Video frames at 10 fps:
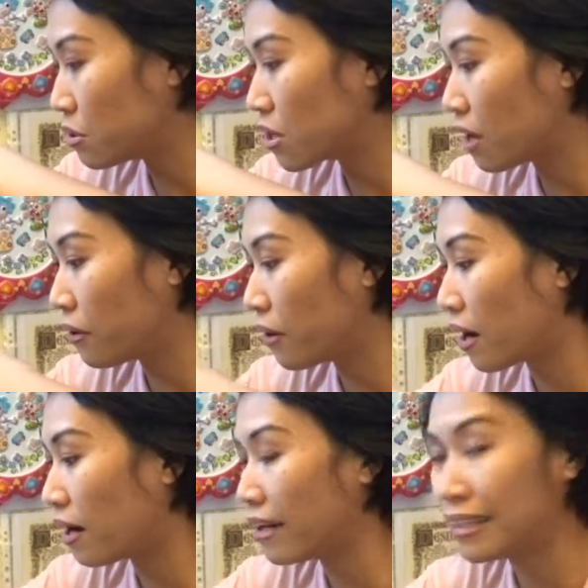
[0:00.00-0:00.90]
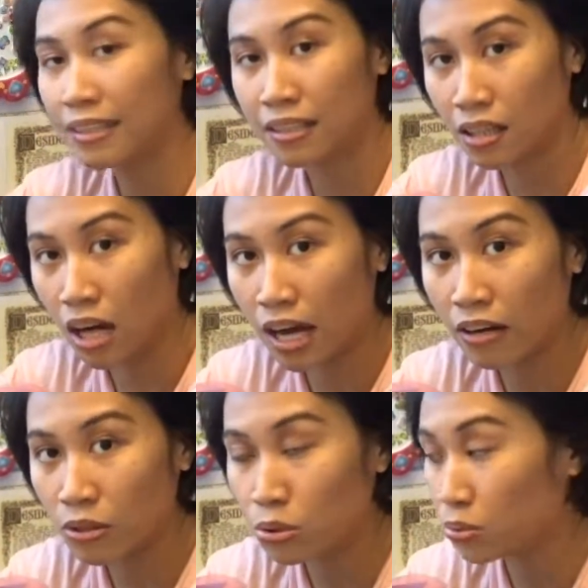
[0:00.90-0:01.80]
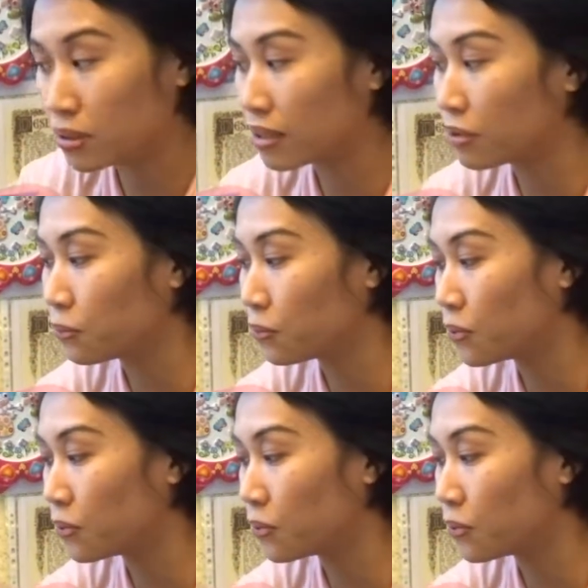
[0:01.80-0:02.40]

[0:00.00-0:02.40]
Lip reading: show you how I did it, how I do it, and